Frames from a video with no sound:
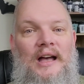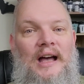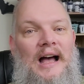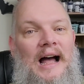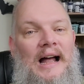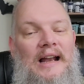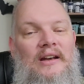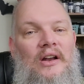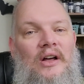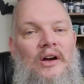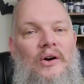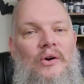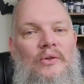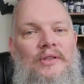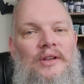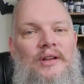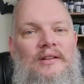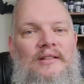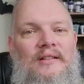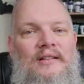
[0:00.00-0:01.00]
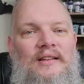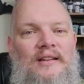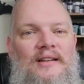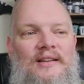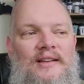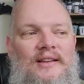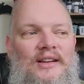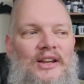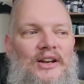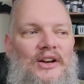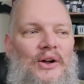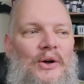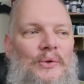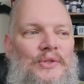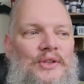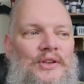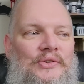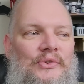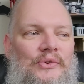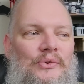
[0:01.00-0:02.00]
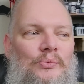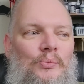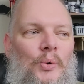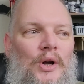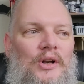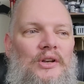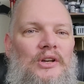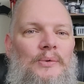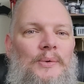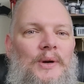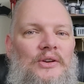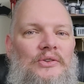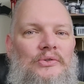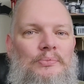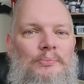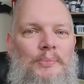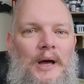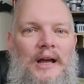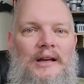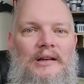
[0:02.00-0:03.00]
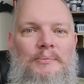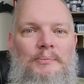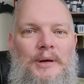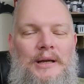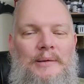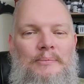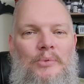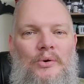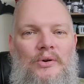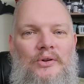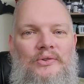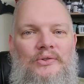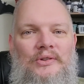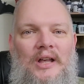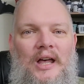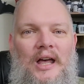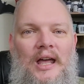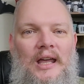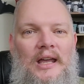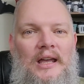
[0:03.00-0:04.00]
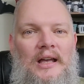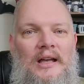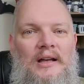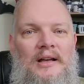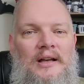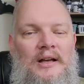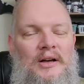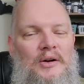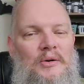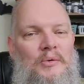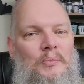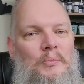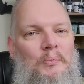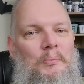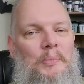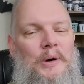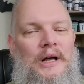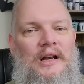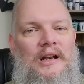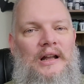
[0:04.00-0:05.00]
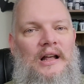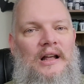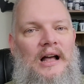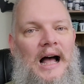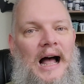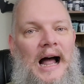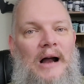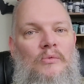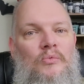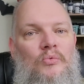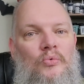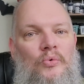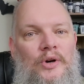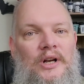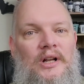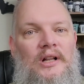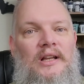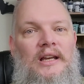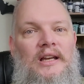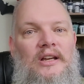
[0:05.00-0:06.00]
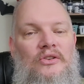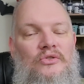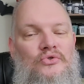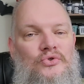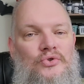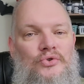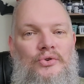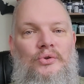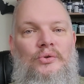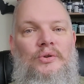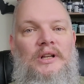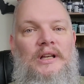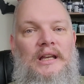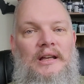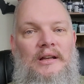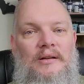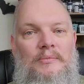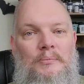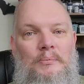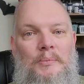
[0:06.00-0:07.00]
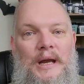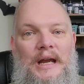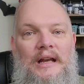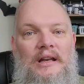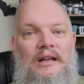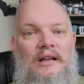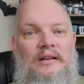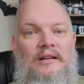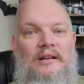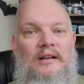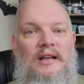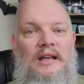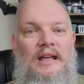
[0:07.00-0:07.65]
I know that you know, this is what you expect people to say. But I really, truly mean it.